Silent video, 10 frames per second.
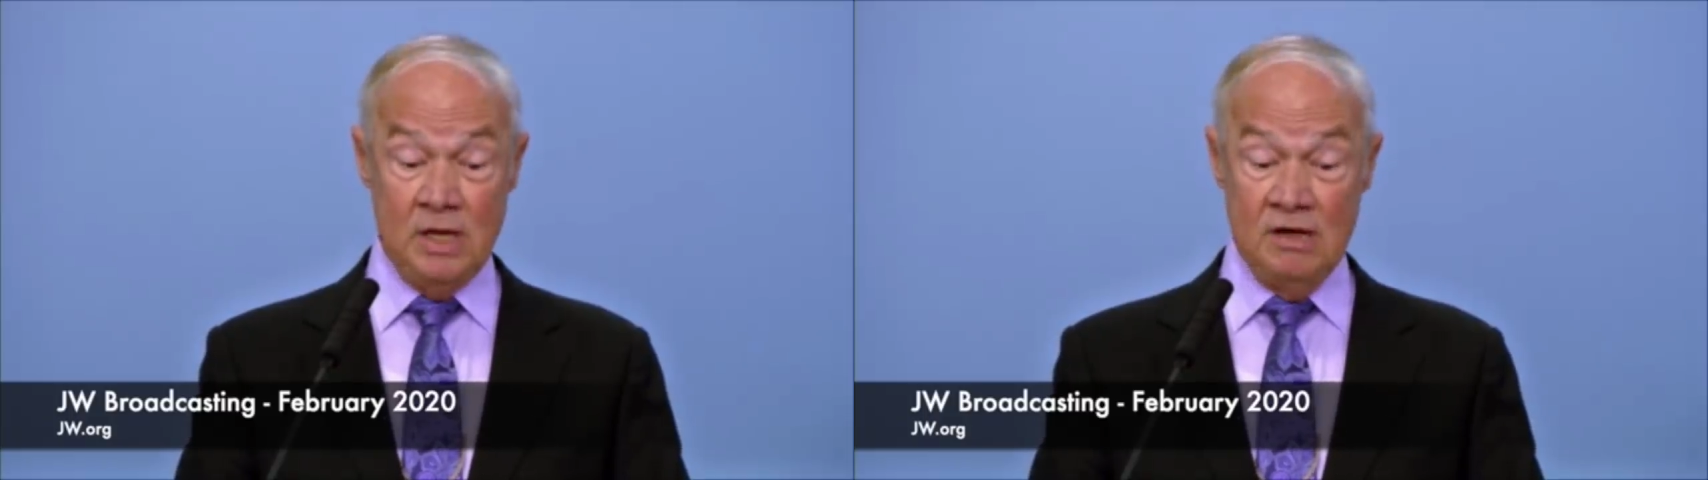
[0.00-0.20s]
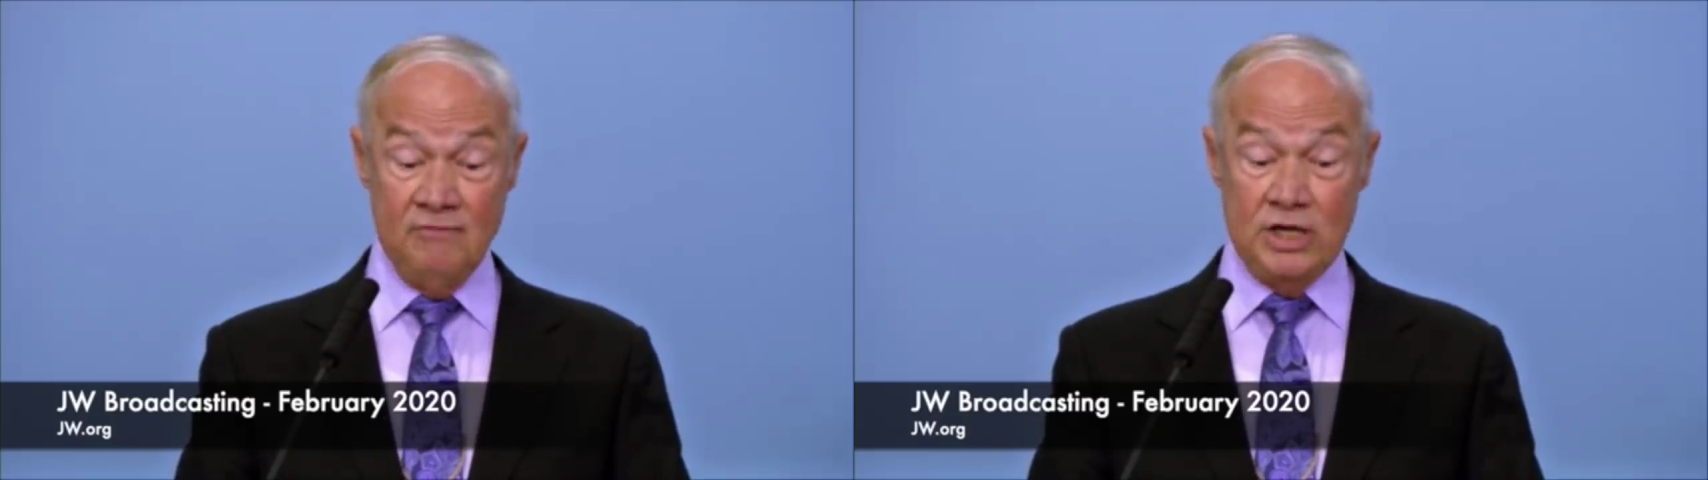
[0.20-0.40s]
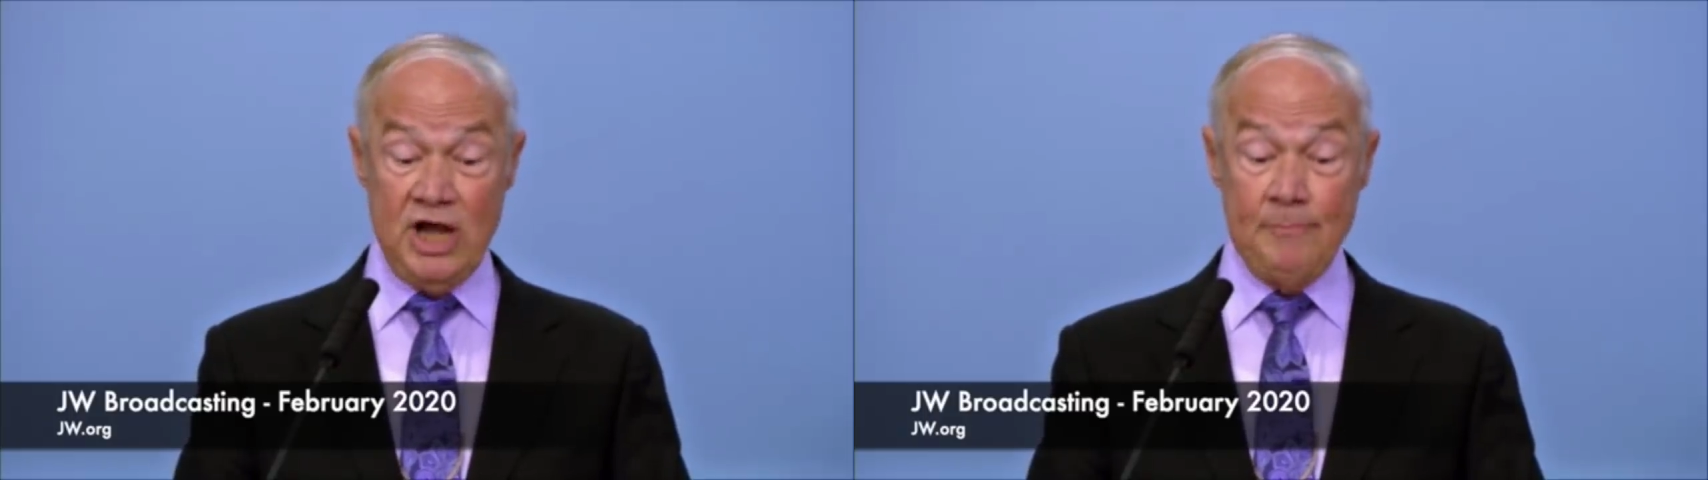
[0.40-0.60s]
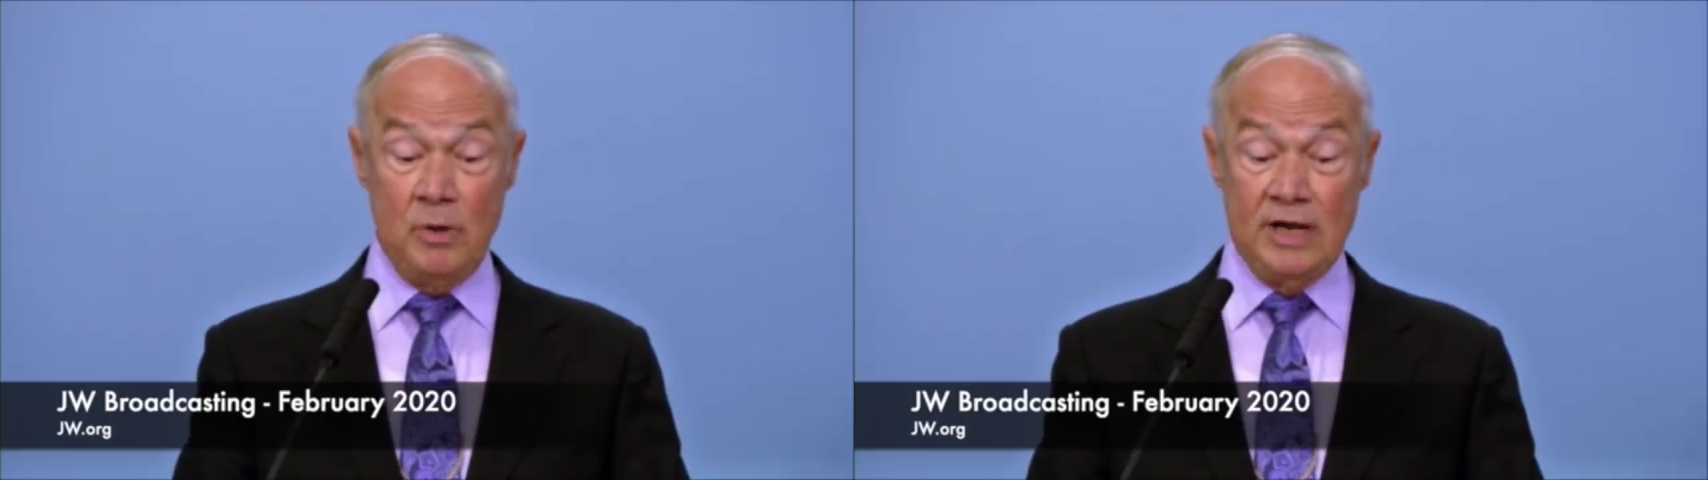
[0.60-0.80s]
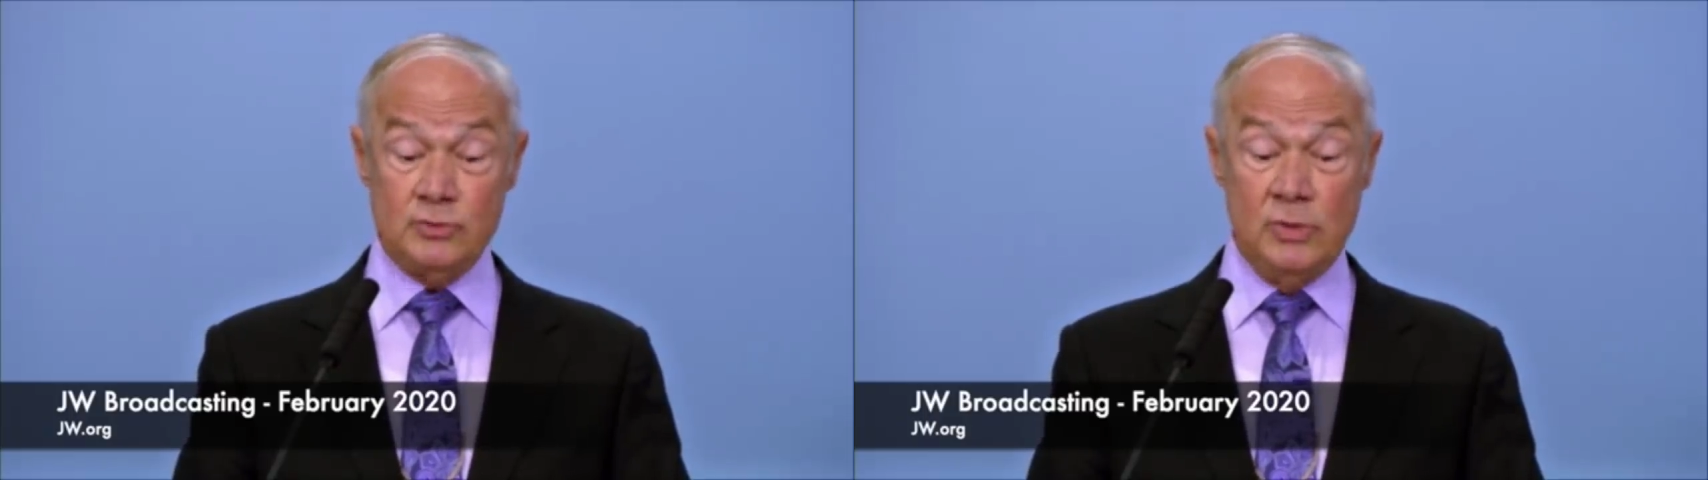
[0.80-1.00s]
For
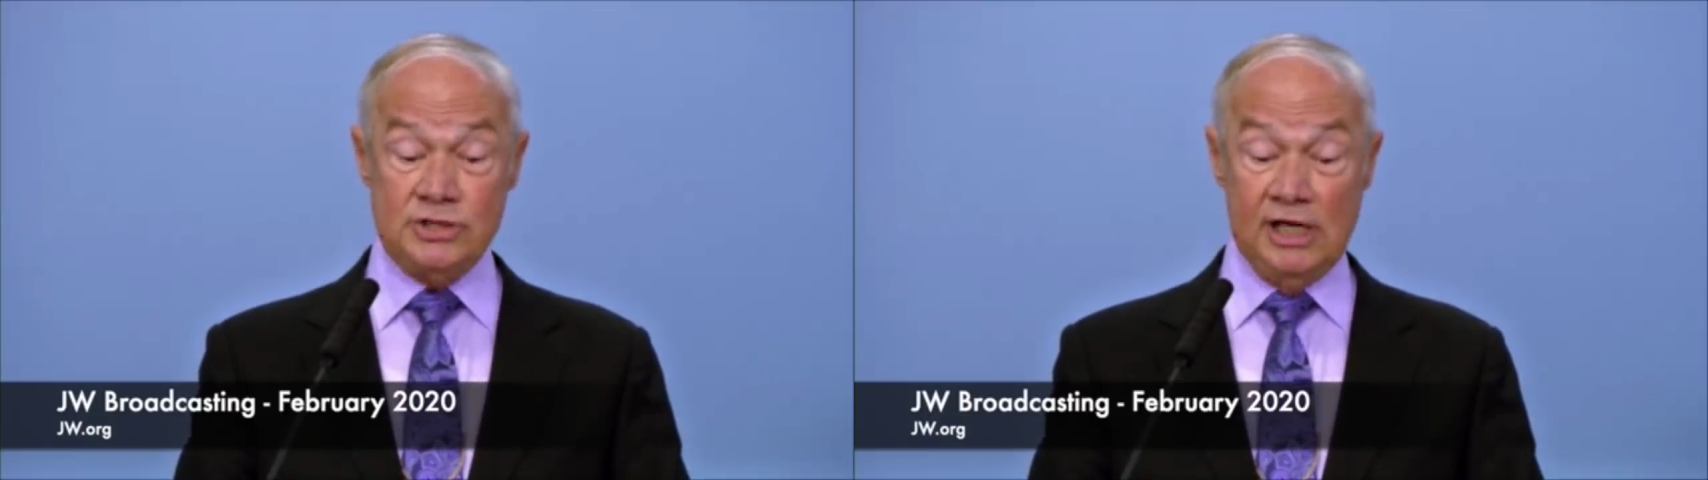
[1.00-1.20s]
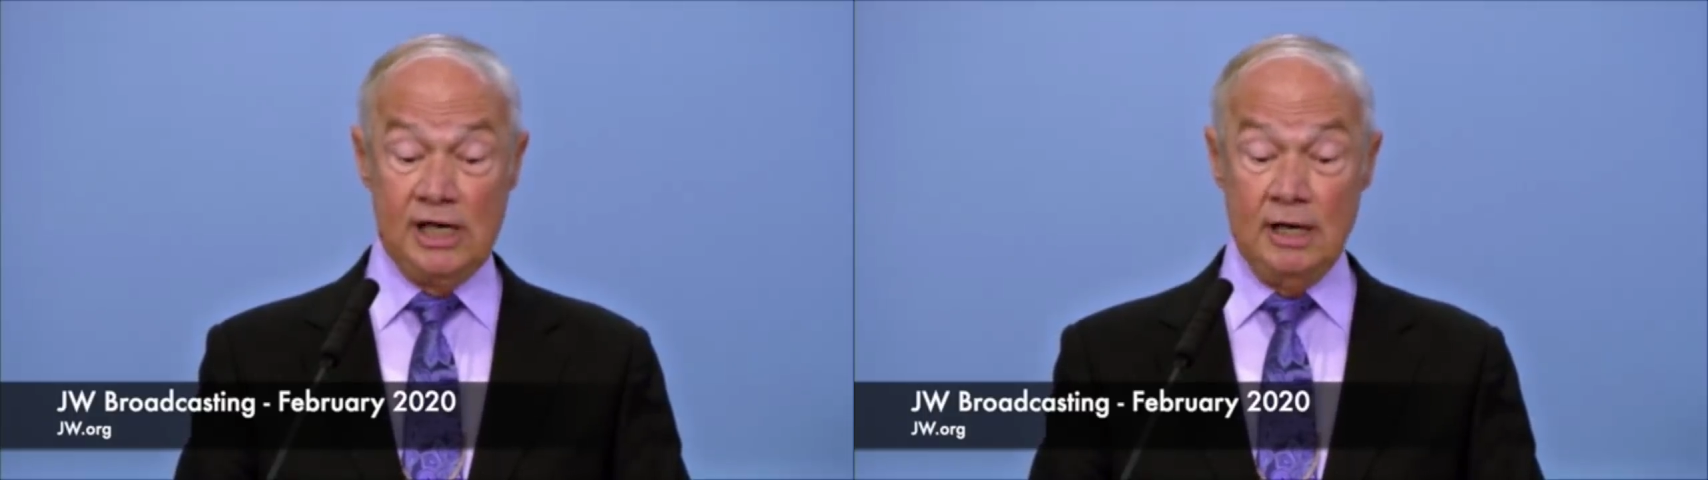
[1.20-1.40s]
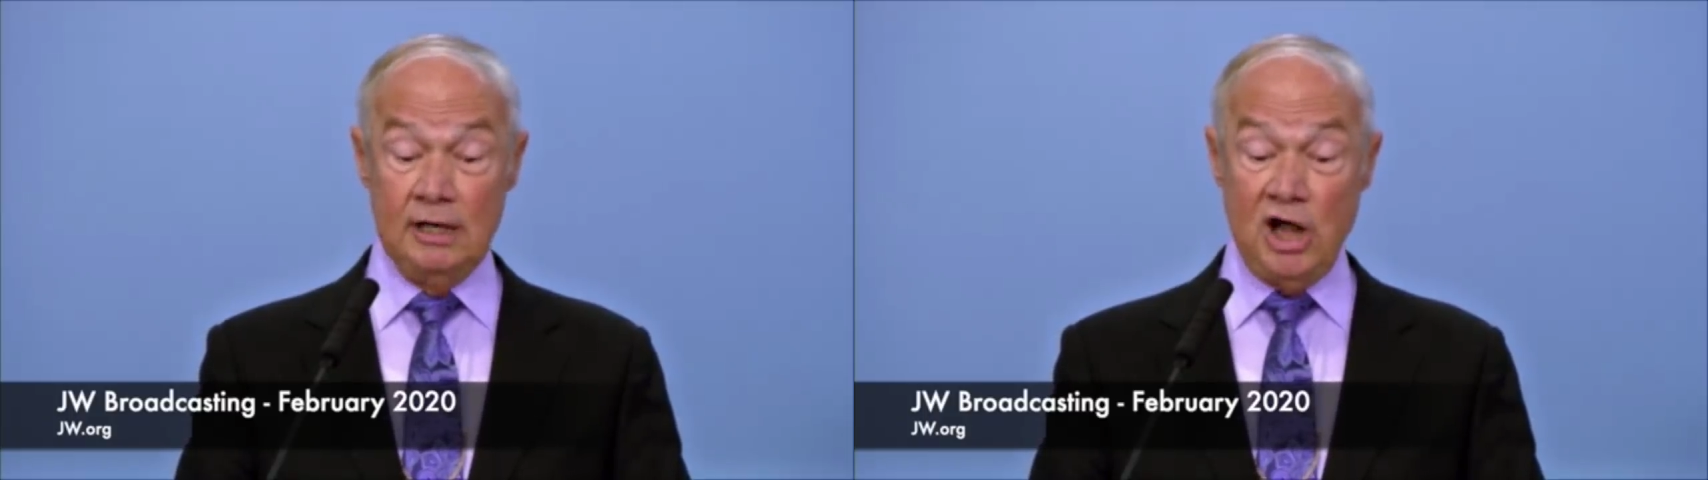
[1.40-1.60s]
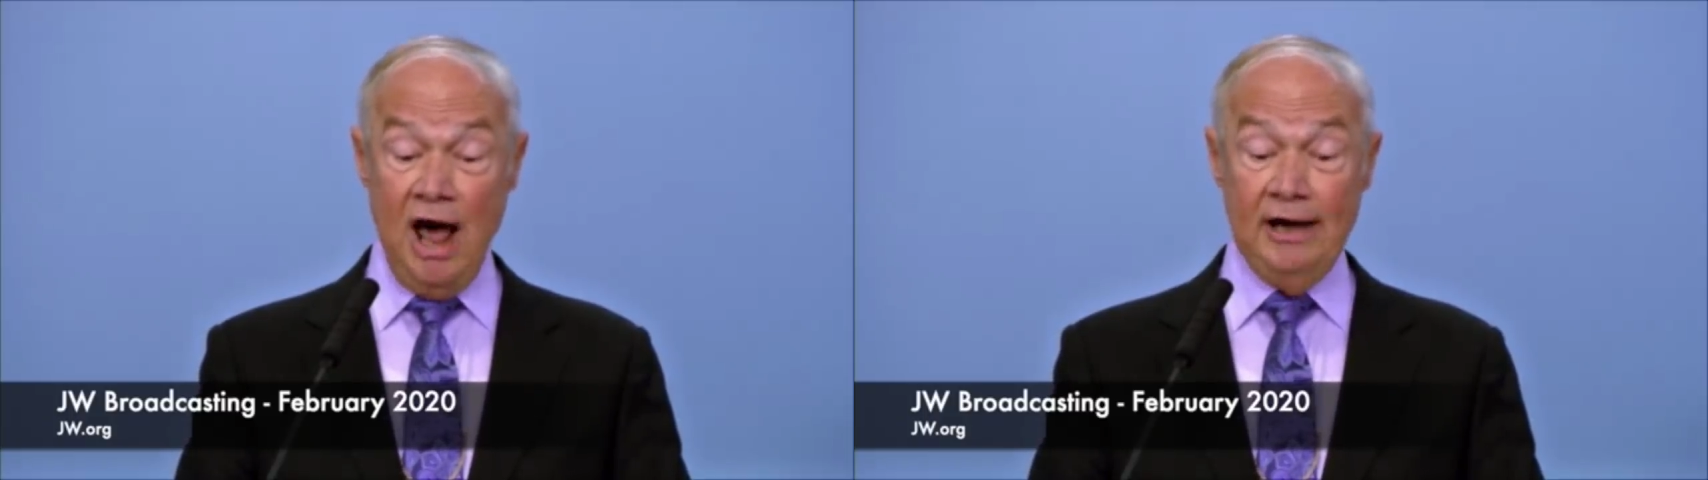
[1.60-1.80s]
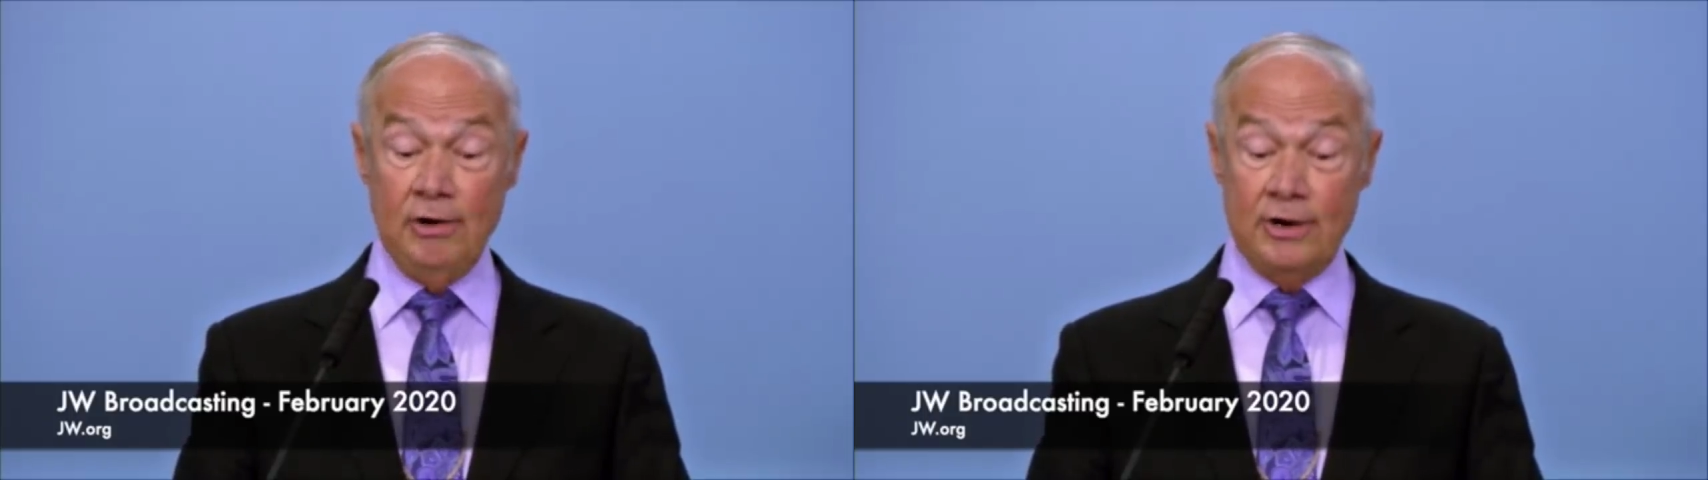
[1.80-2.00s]
example, as we see little
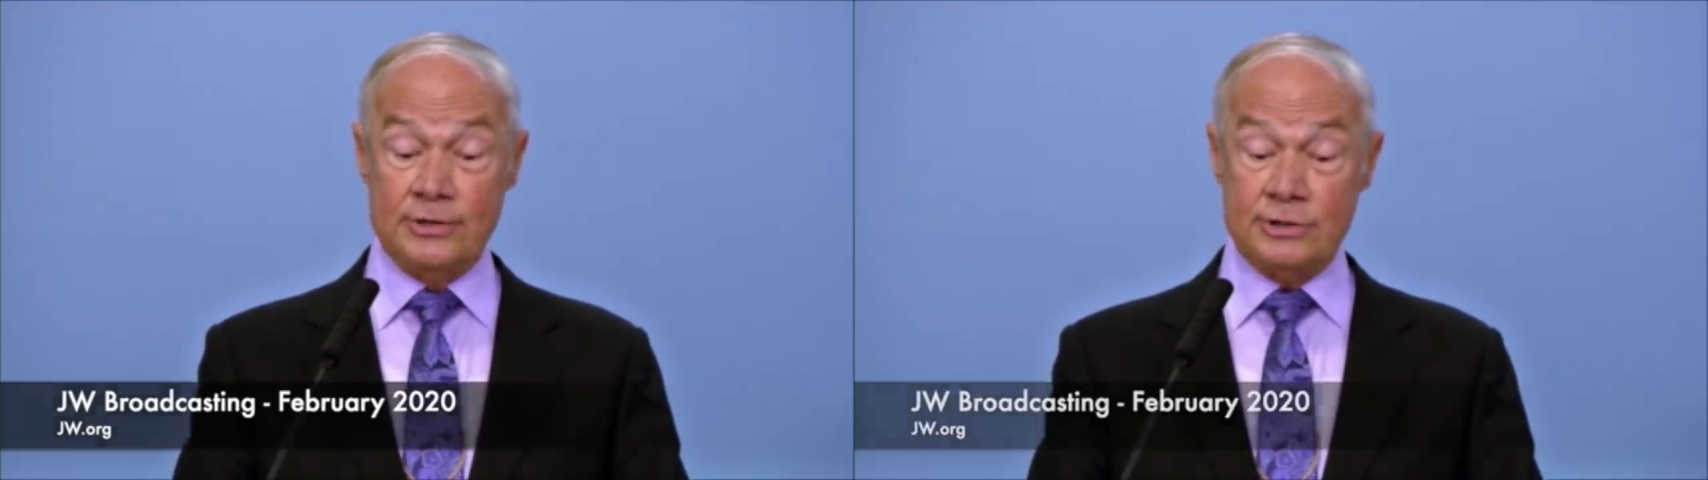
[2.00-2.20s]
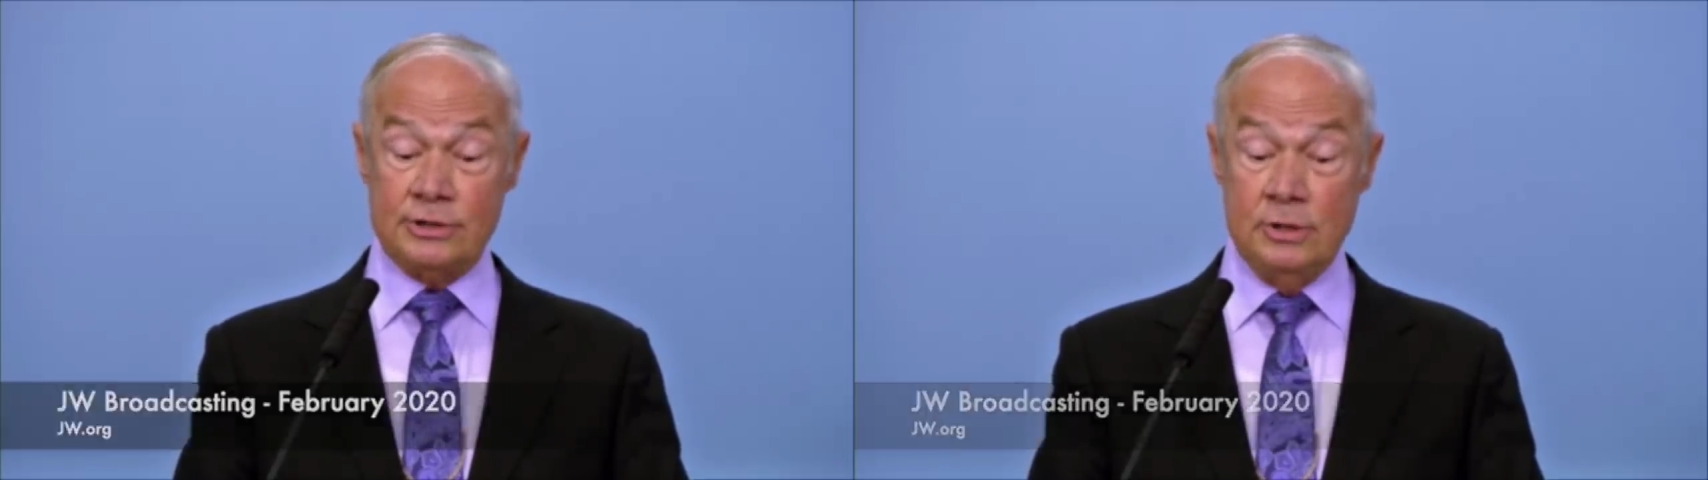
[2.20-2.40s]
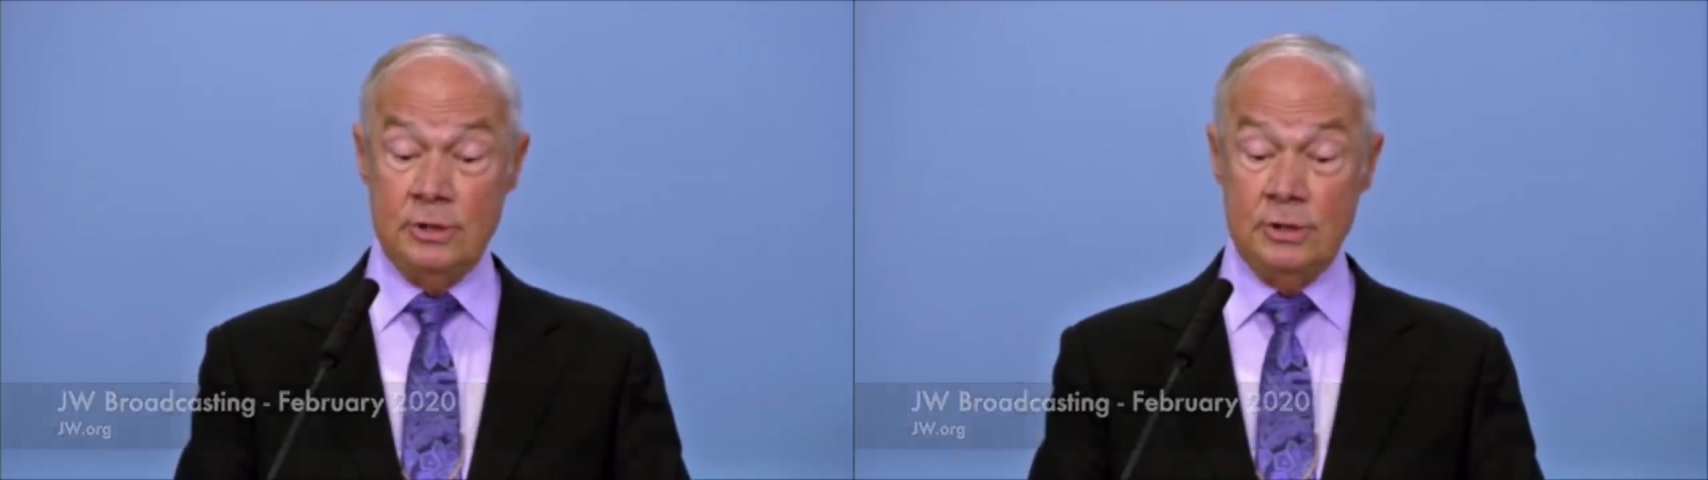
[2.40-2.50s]
toddlers